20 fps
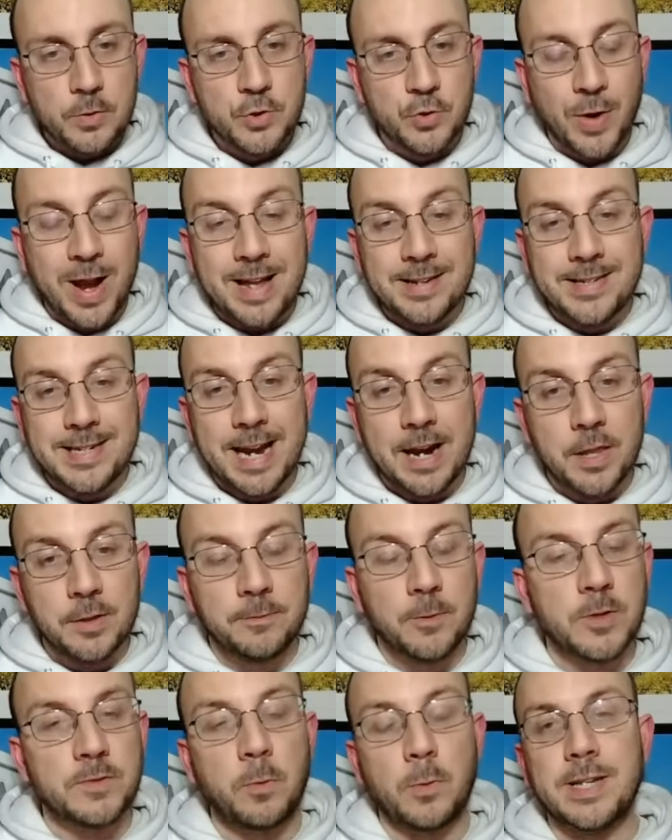Trae had 10 of the
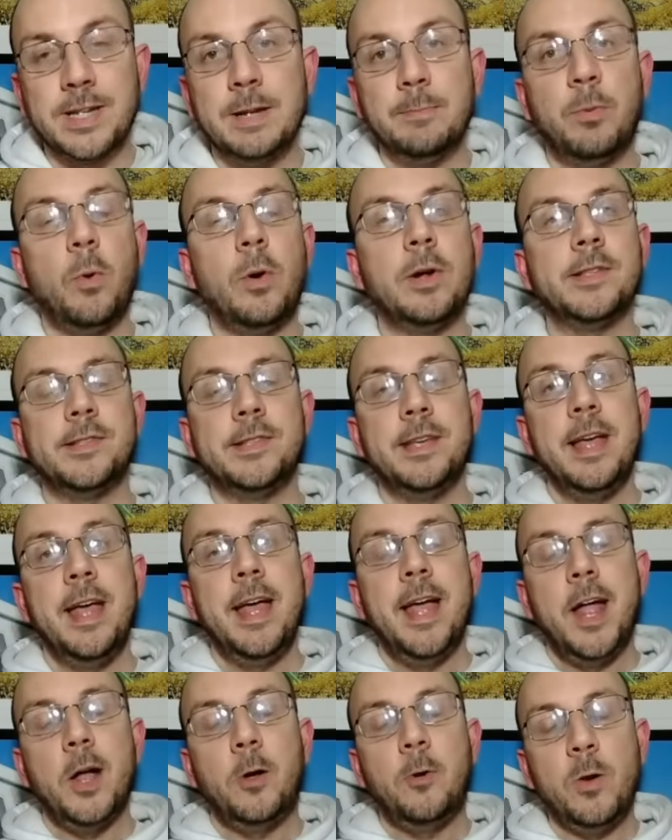first 14 points,
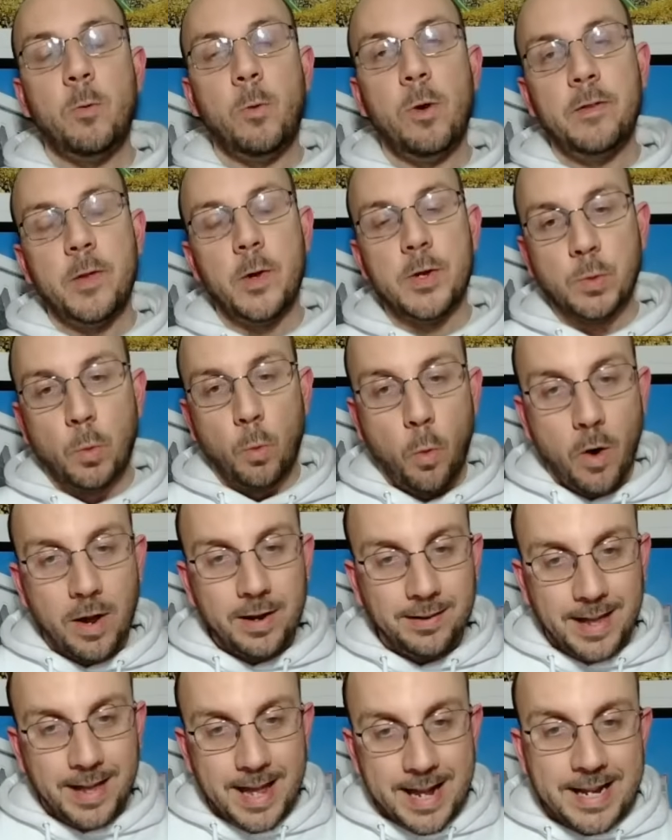including one of those
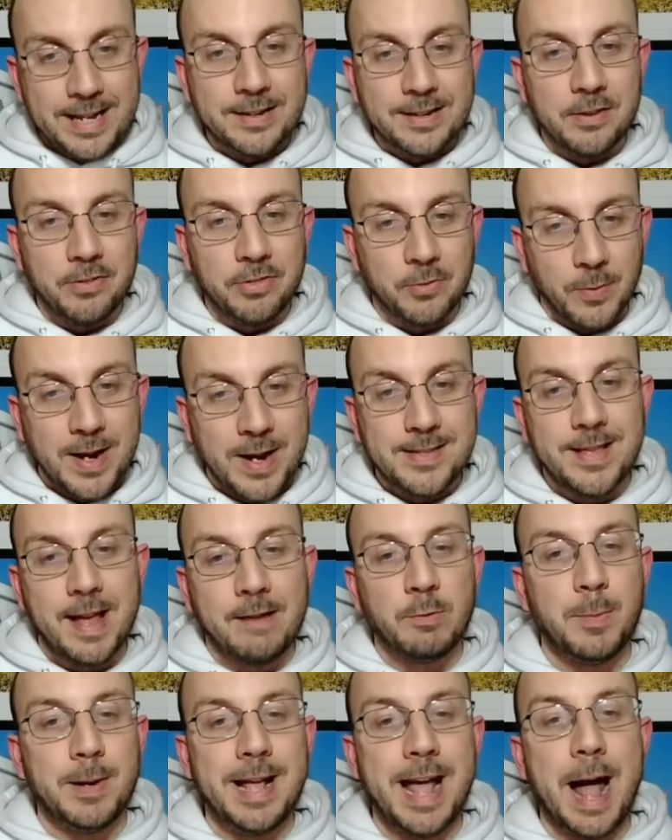one-legged threes that
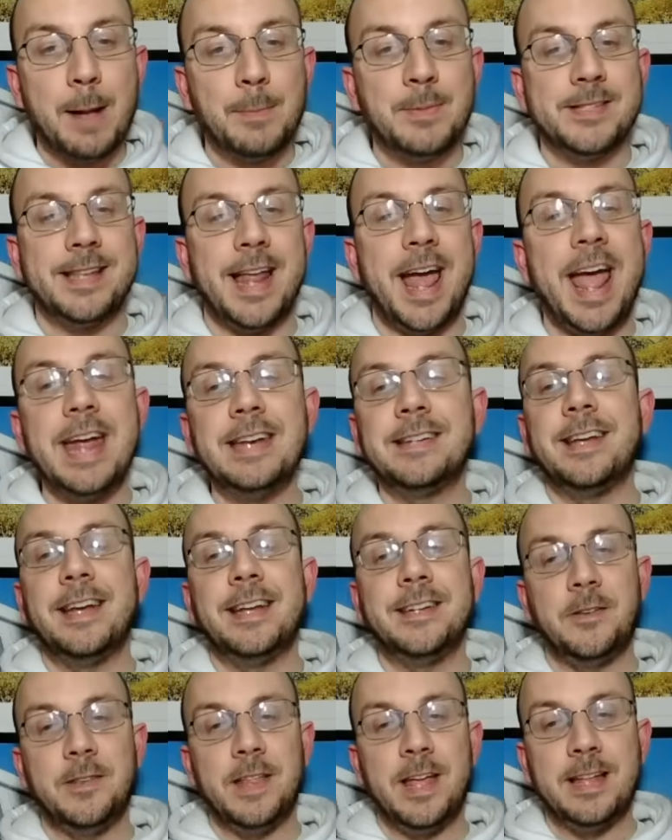everybody happens to hate
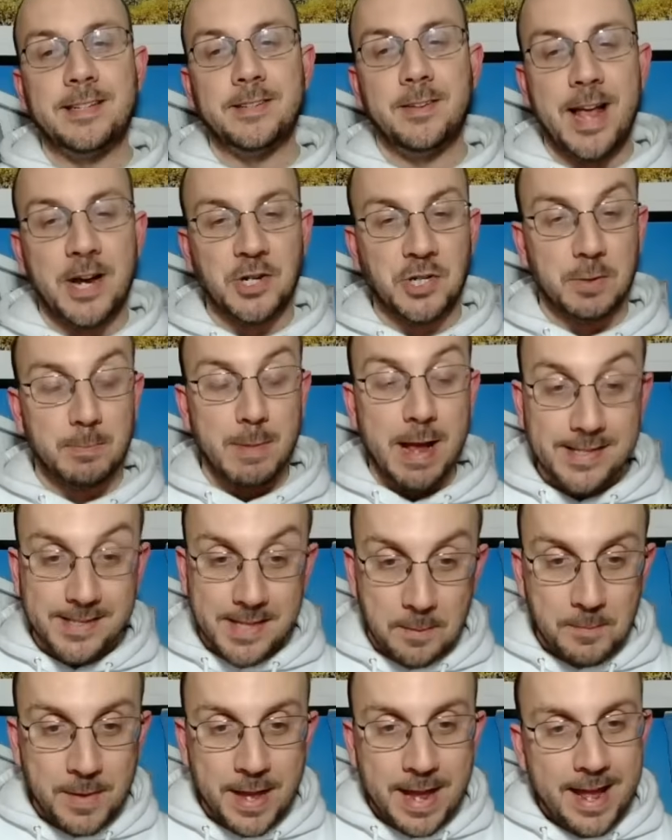until he actually makes
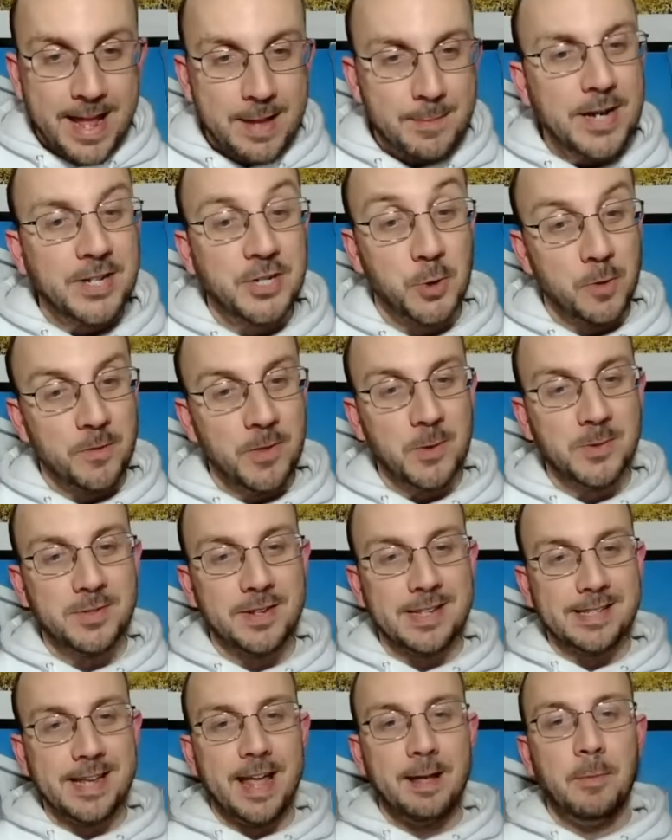them. He made 2 of those in
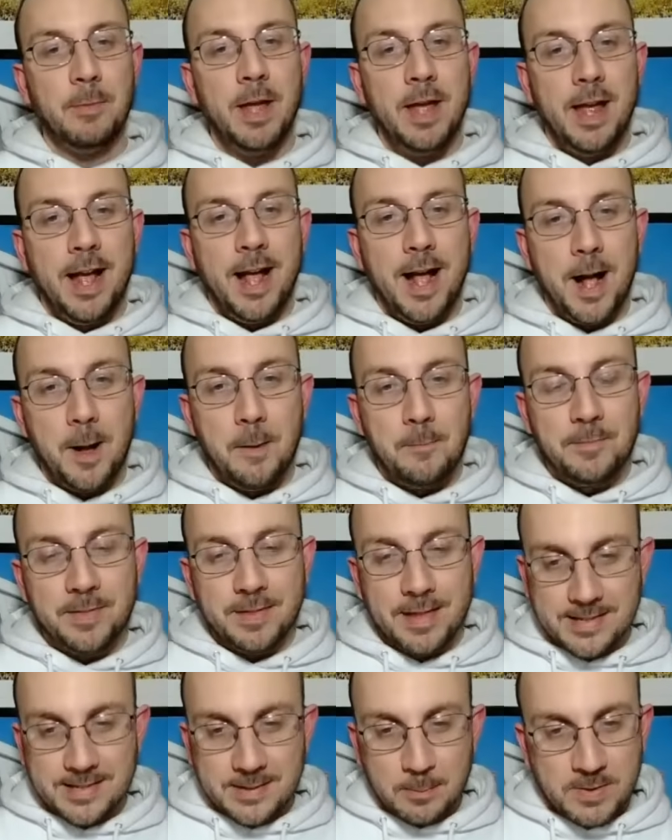this game.
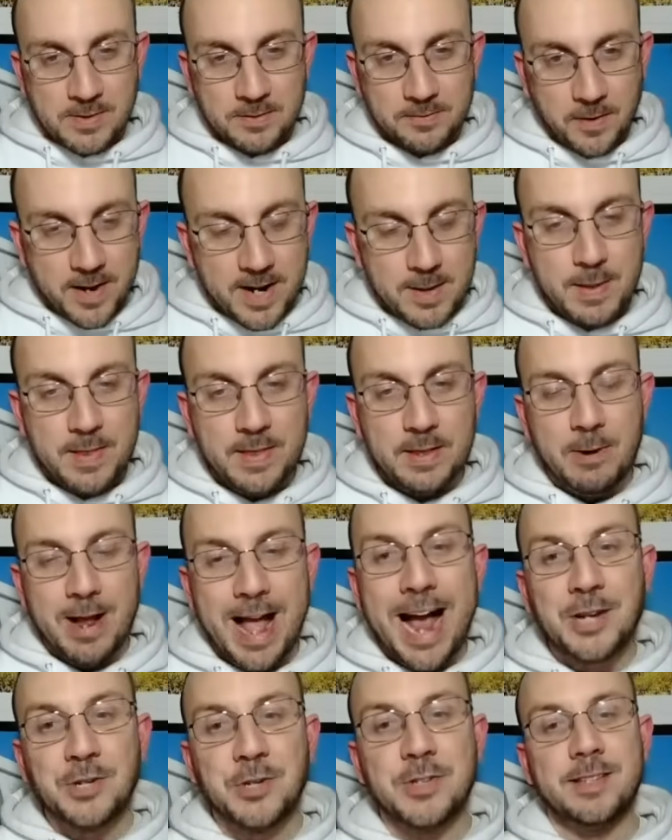That's always funny to me, the
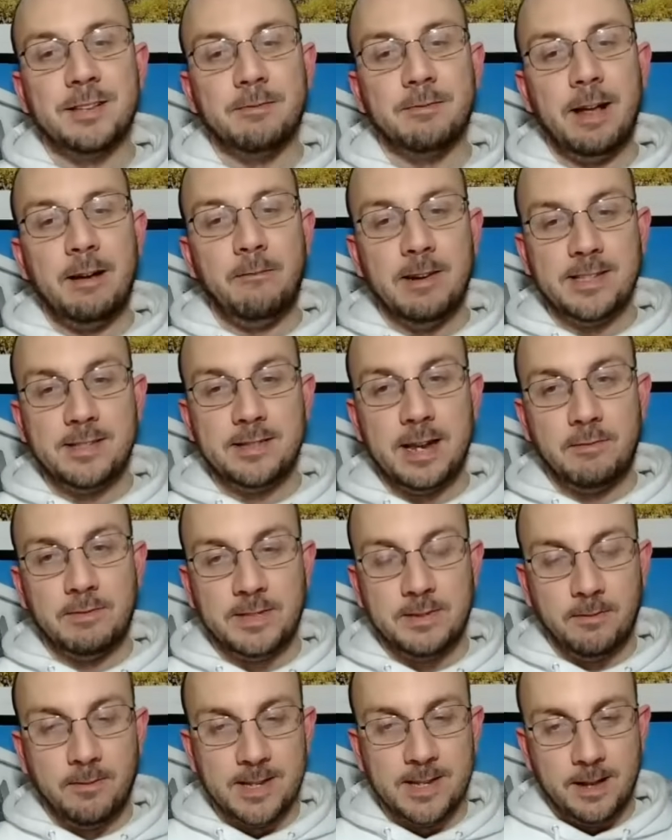reactions, at least
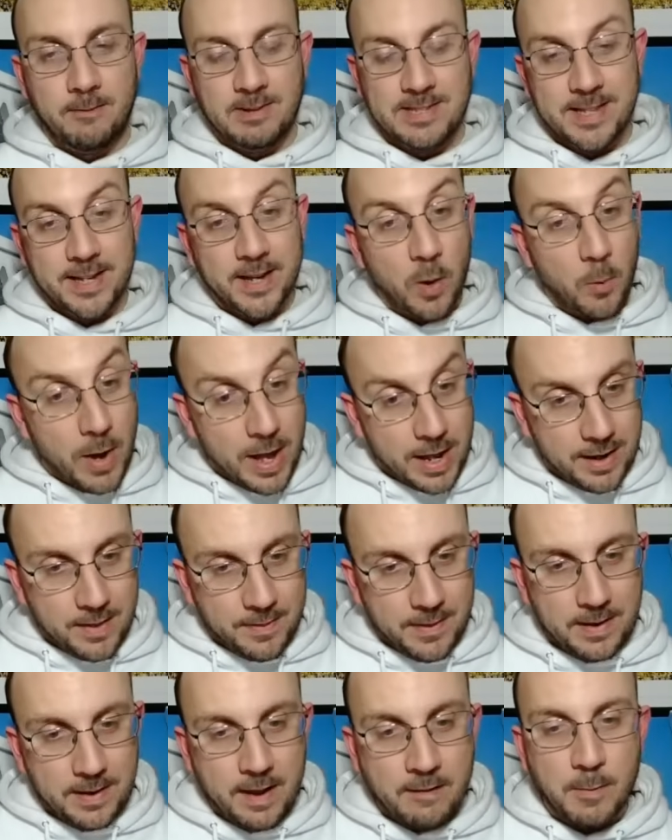once they go in,
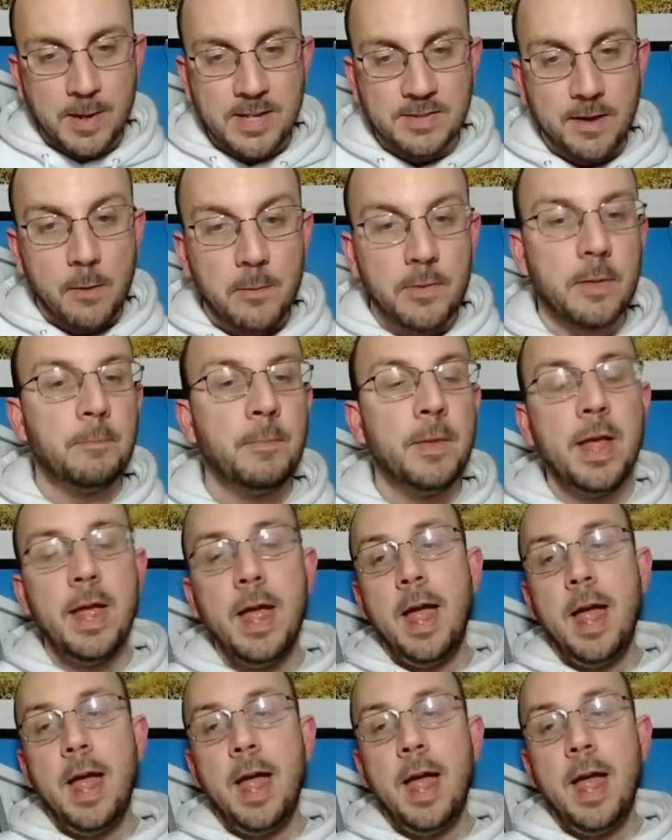and then everybody's fine with them.